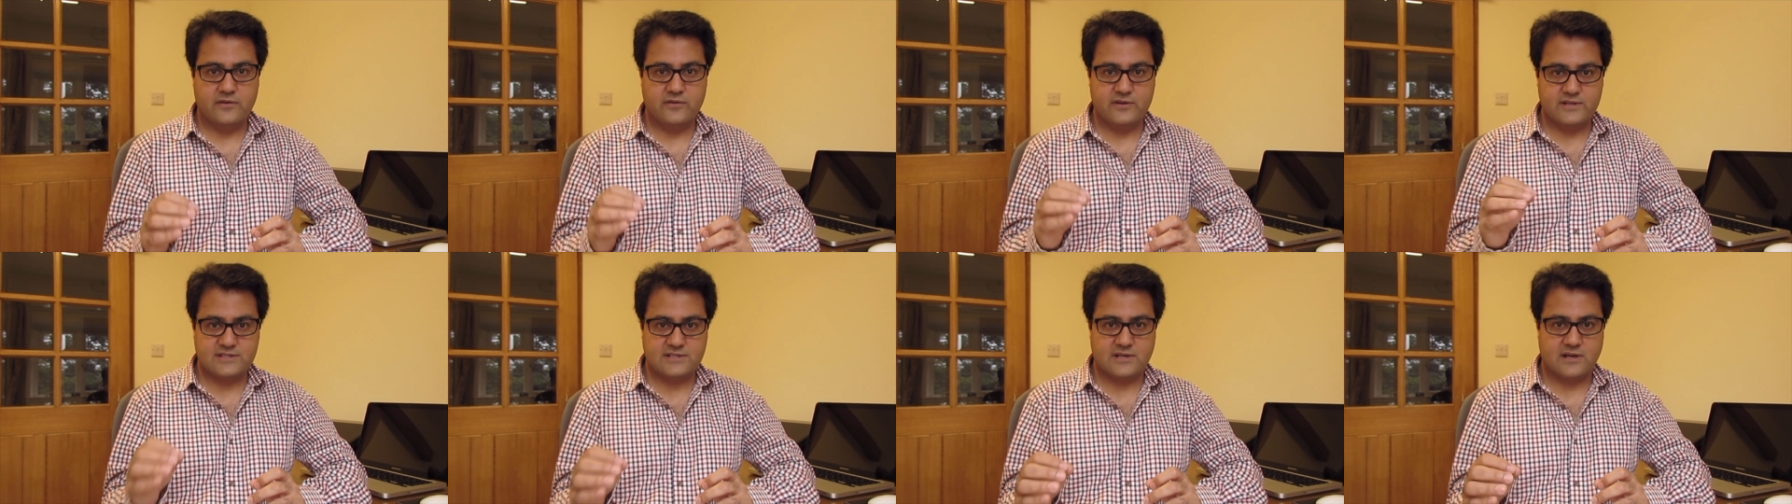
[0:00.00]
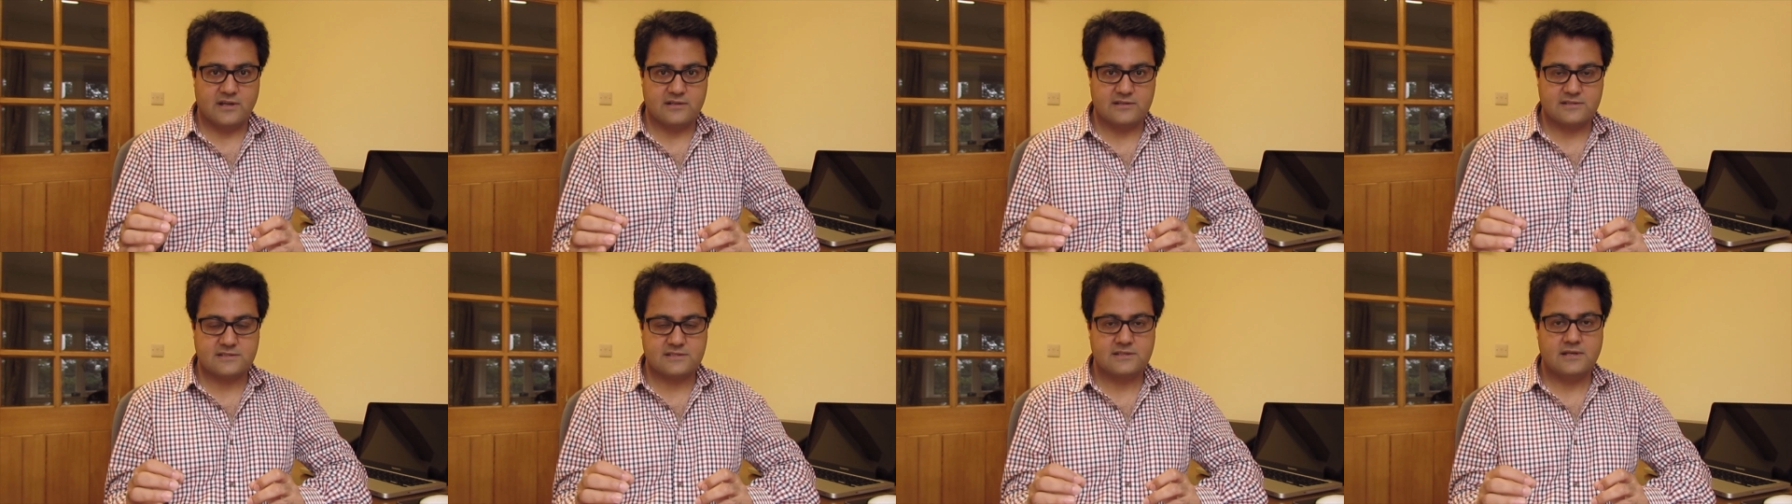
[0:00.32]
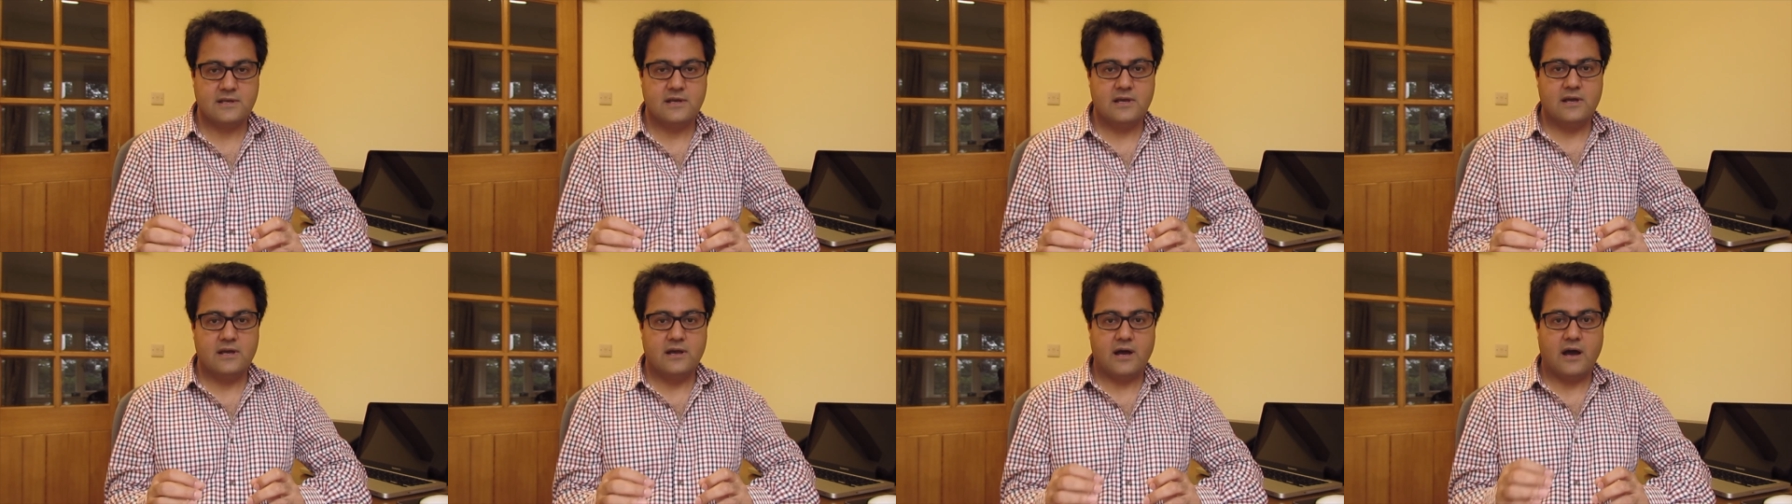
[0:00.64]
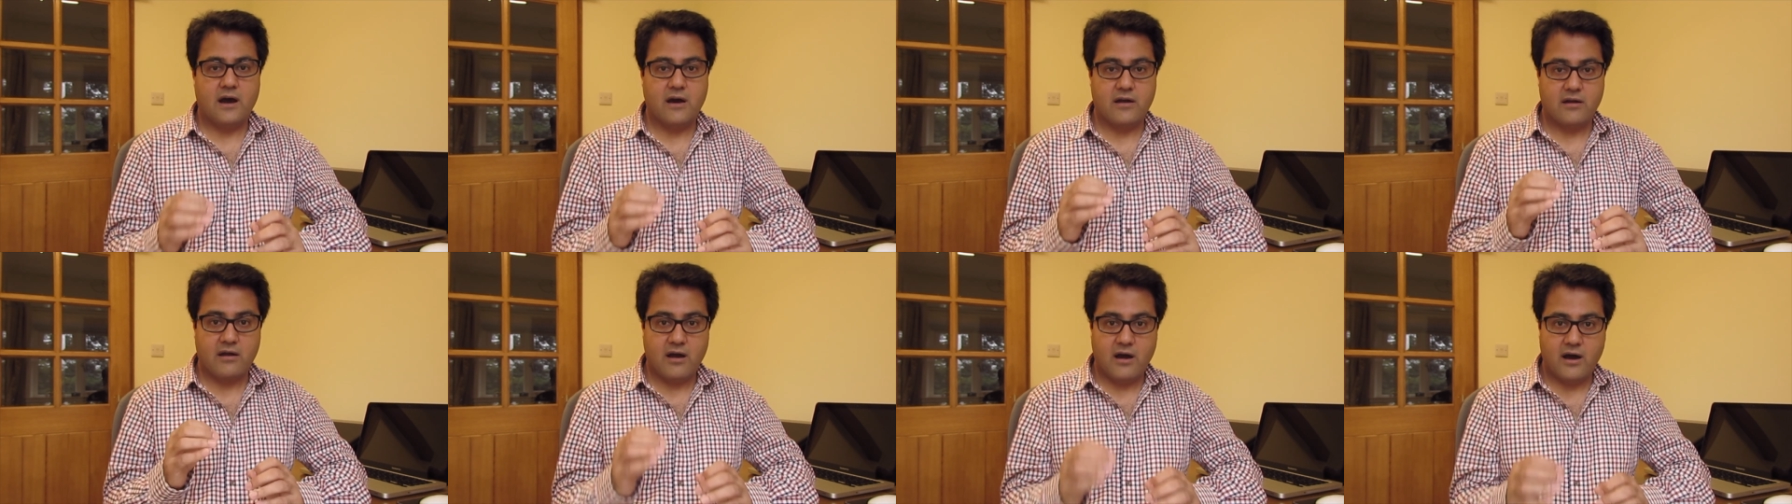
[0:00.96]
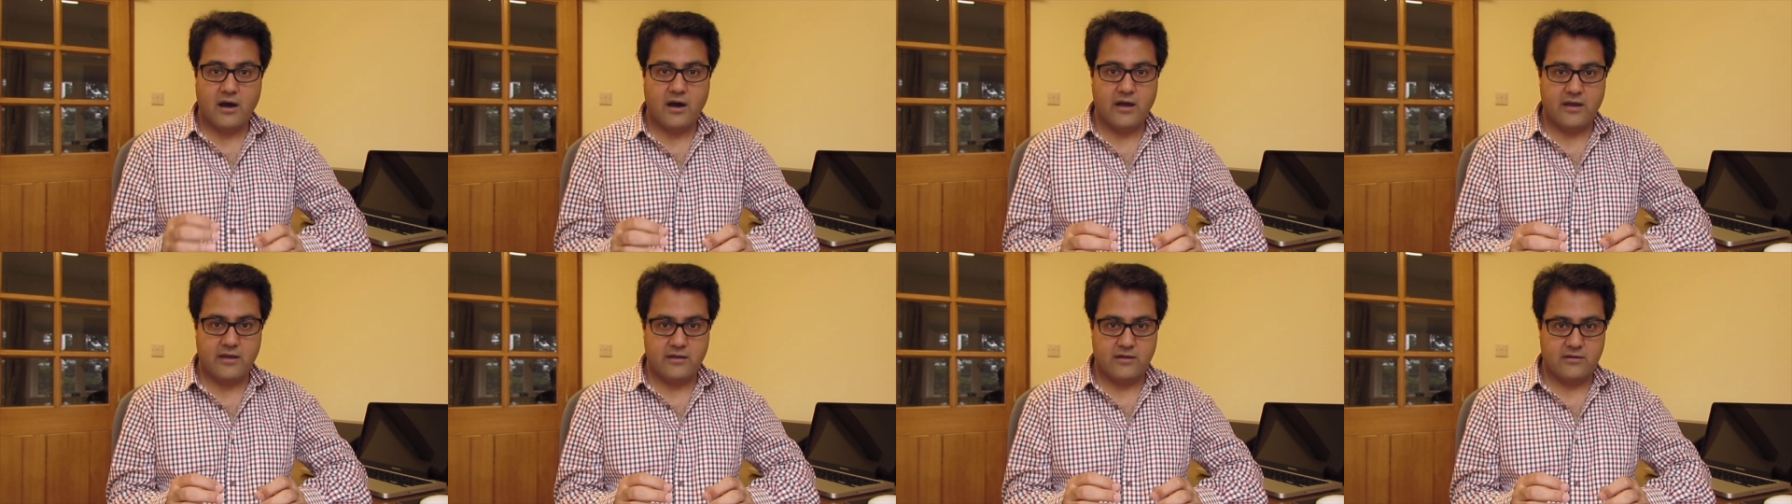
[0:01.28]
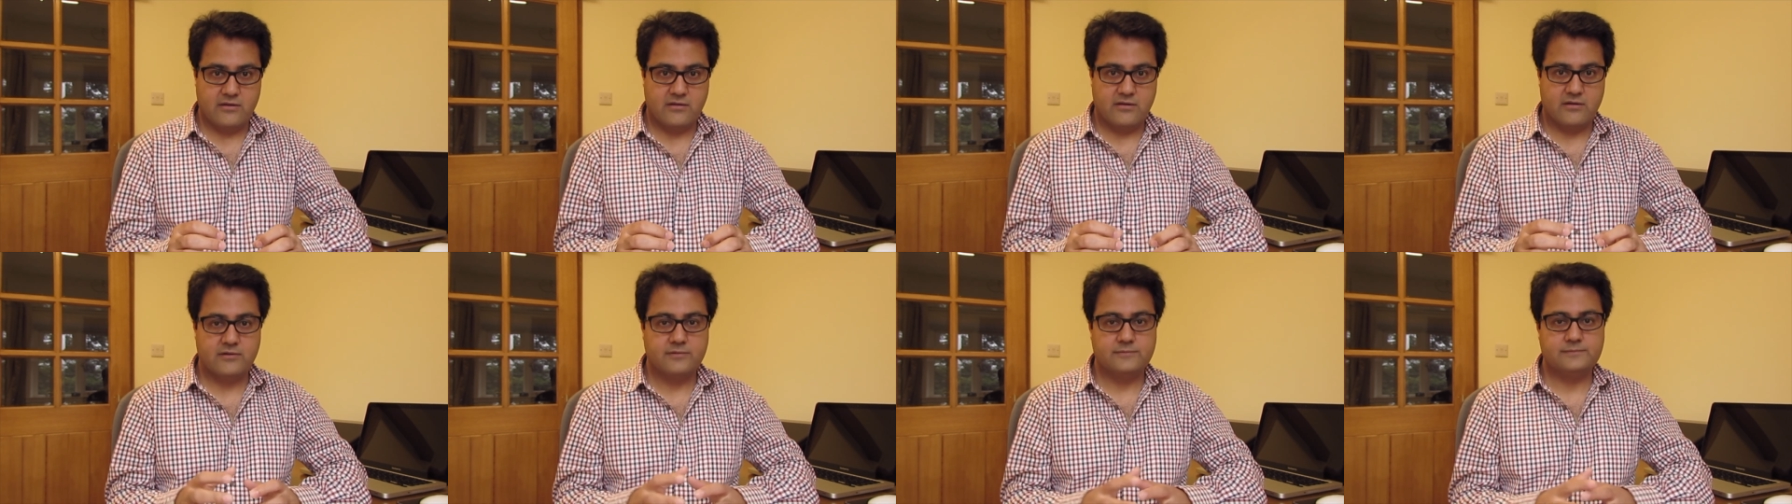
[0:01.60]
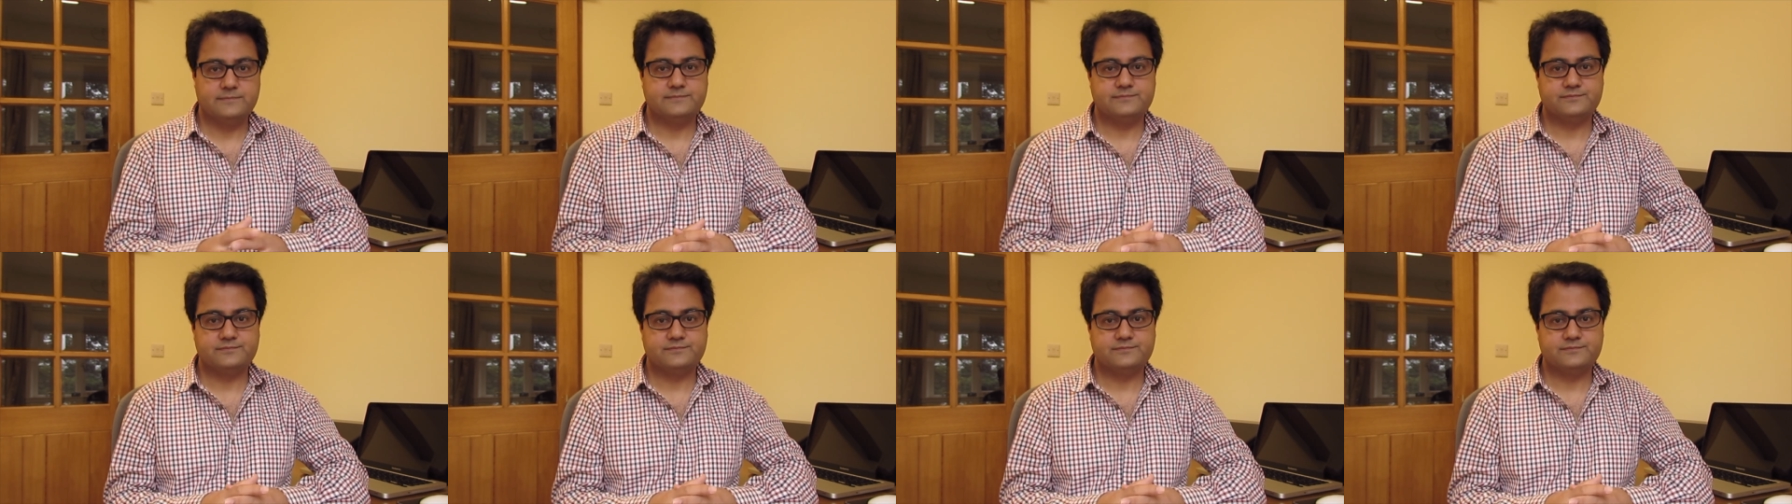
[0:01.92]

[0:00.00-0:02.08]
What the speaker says: results are higher.